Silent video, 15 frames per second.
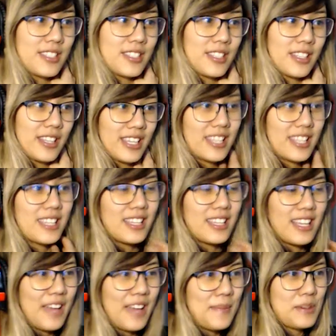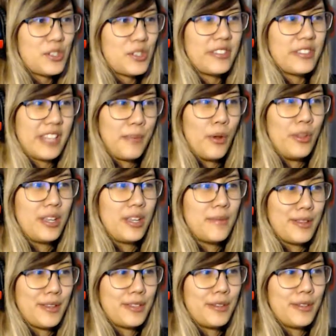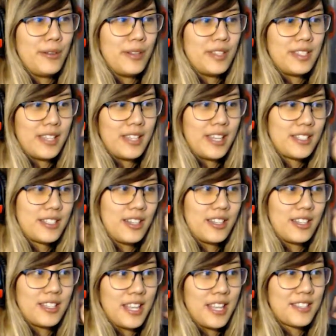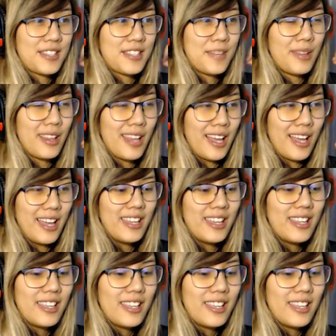like I'm not sure it's like pulling a muscle or it's like starting to tense up a lot.